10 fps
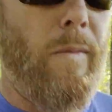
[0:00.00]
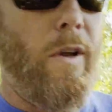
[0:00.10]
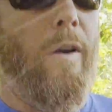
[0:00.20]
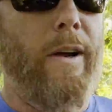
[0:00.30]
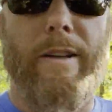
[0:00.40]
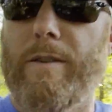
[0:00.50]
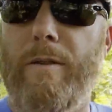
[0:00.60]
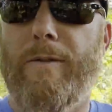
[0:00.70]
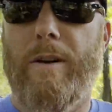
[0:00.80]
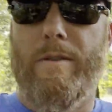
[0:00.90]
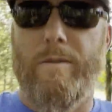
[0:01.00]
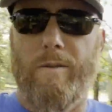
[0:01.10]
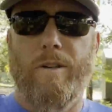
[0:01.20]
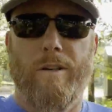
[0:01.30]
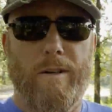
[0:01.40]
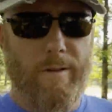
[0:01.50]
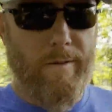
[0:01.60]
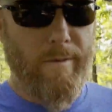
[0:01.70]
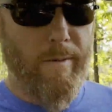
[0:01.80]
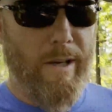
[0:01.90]
All right, so far so good.
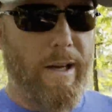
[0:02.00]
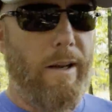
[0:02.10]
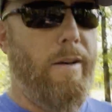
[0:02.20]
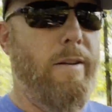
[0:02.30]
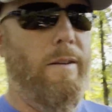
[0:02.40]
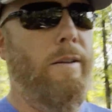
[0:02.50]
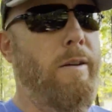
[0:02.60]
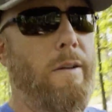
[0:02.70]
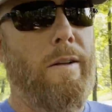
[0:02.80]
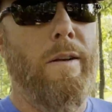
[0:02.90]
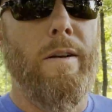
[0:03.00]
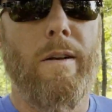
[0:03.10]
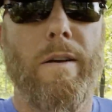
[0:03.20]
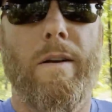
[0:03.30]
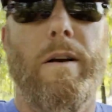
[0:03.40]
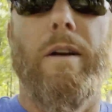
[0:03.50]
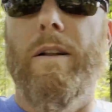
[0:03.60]
We got a